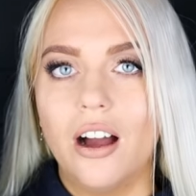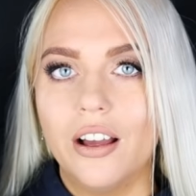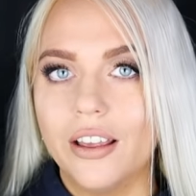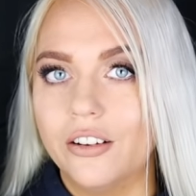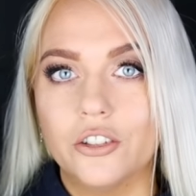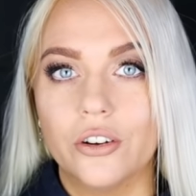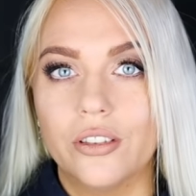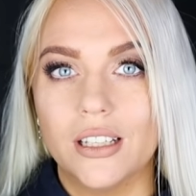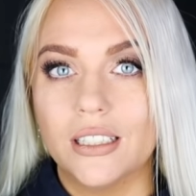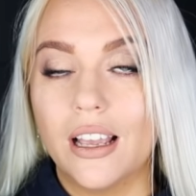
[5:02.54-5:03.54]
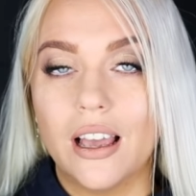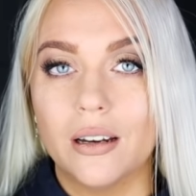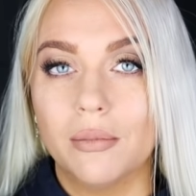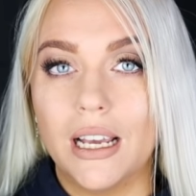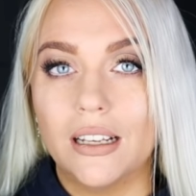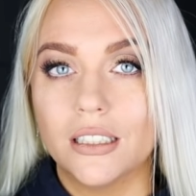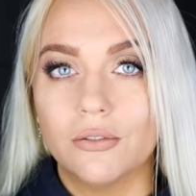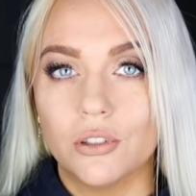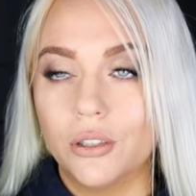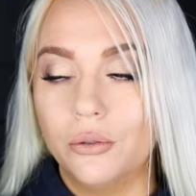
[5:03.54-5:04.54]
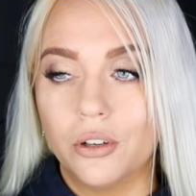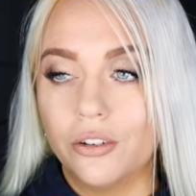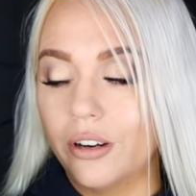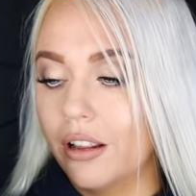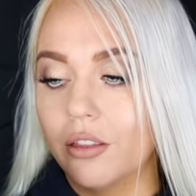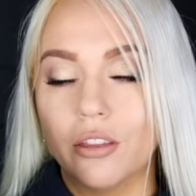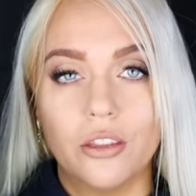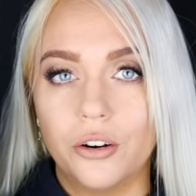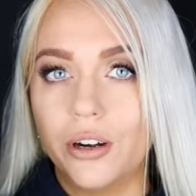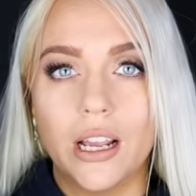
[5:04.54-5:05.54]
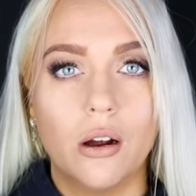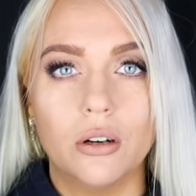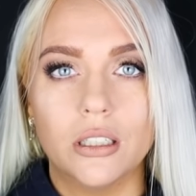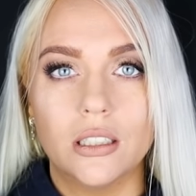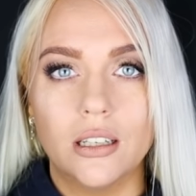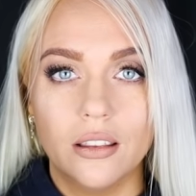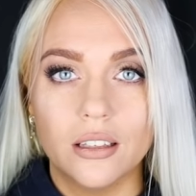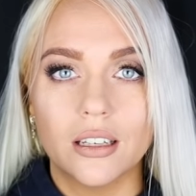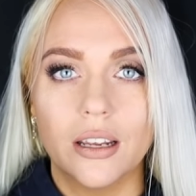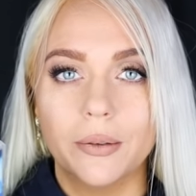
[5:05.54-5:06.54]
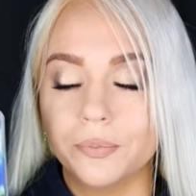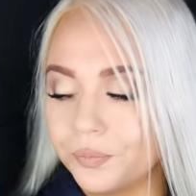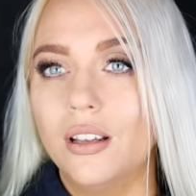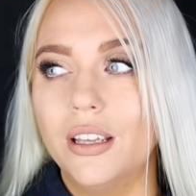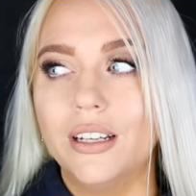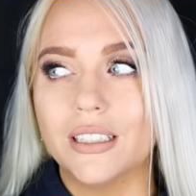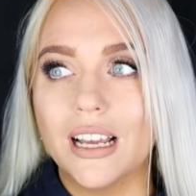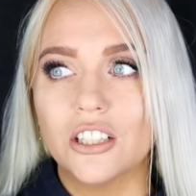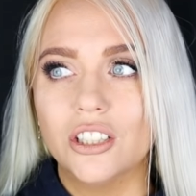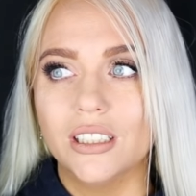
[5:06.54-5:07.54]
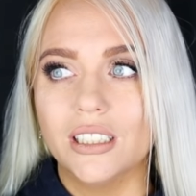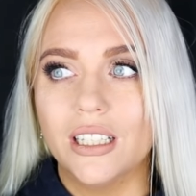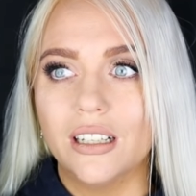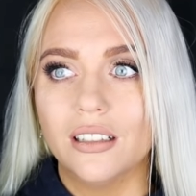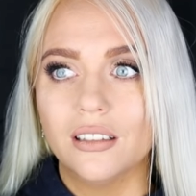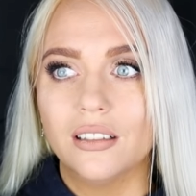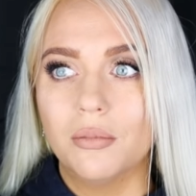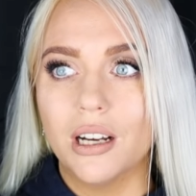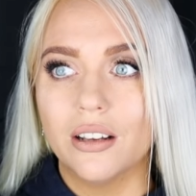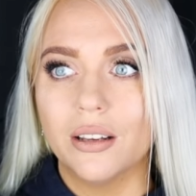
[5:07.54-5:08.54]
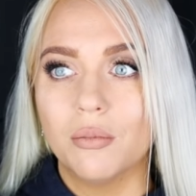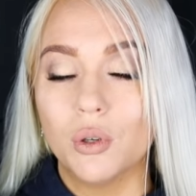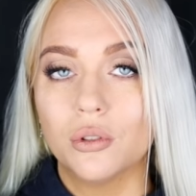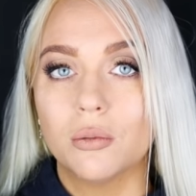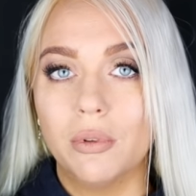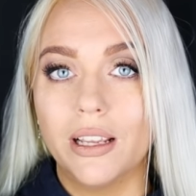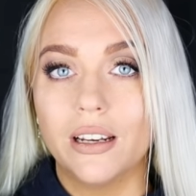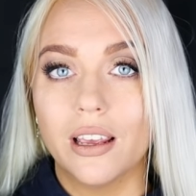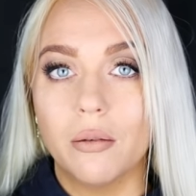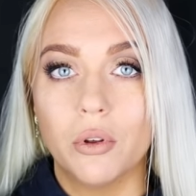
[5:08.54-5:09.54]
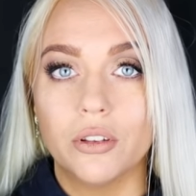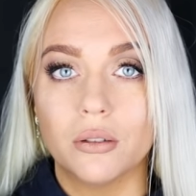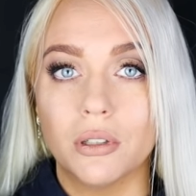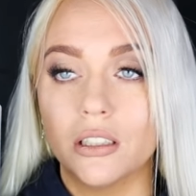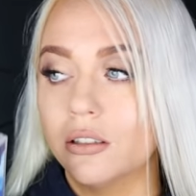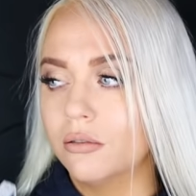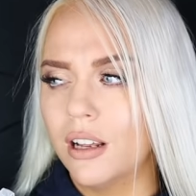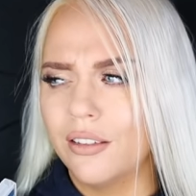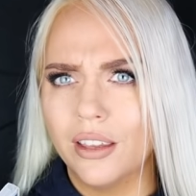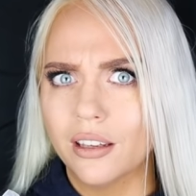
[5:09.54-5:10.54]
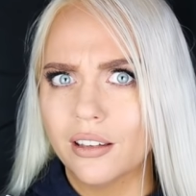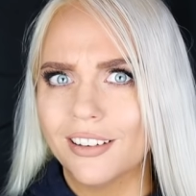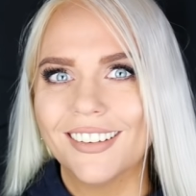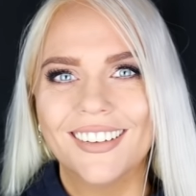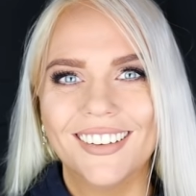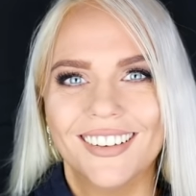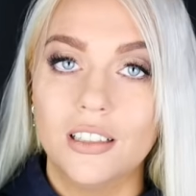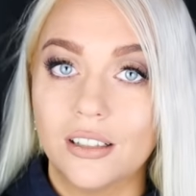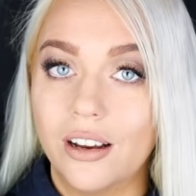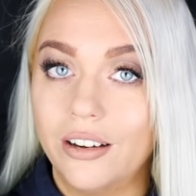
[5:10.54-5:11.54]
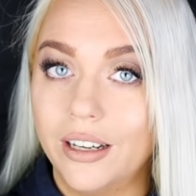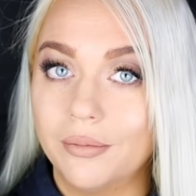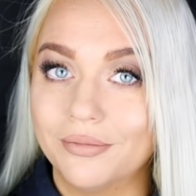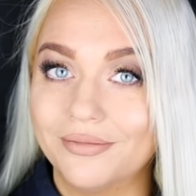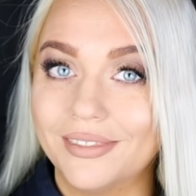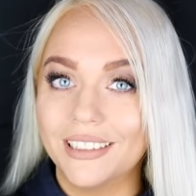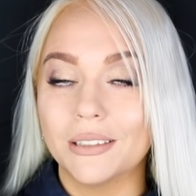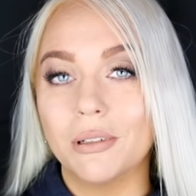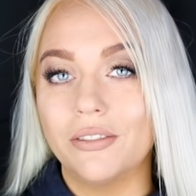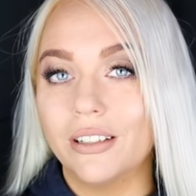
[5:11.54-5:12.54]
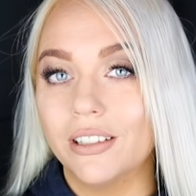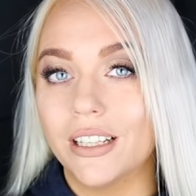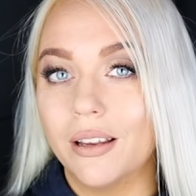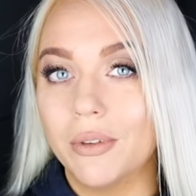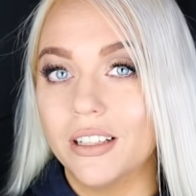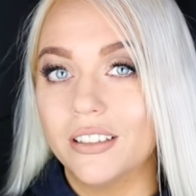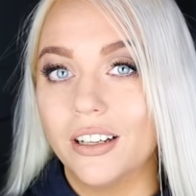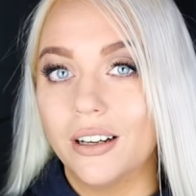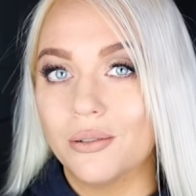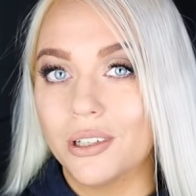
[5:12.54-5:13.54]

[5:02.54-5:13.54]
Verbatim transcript: I enjoy this, I had a blast for 230 hours in this game. It is actually still my most played game on the Switch, I think. Skyrim is my favorite game in the entire